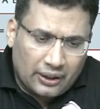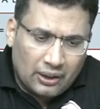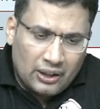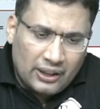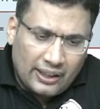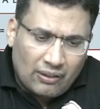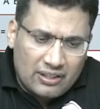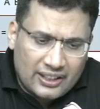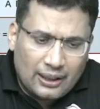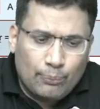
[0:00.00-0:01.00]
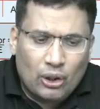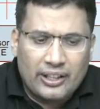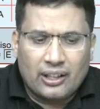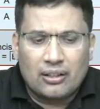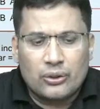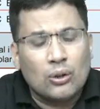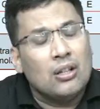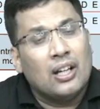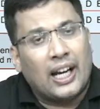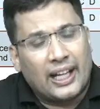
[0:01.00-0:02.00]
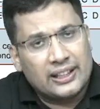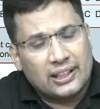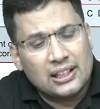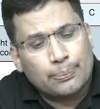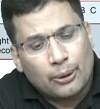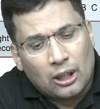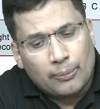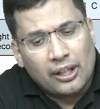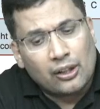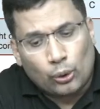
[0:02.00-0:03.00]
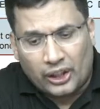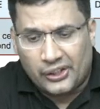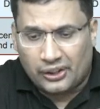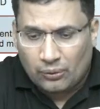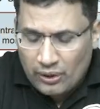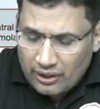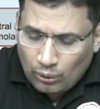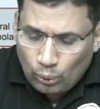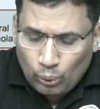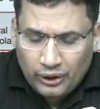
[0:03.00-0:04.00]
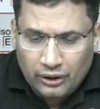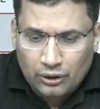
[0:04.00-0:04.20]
It is not Zsigmondy also. Answer is Palmar notation. What is the clue here?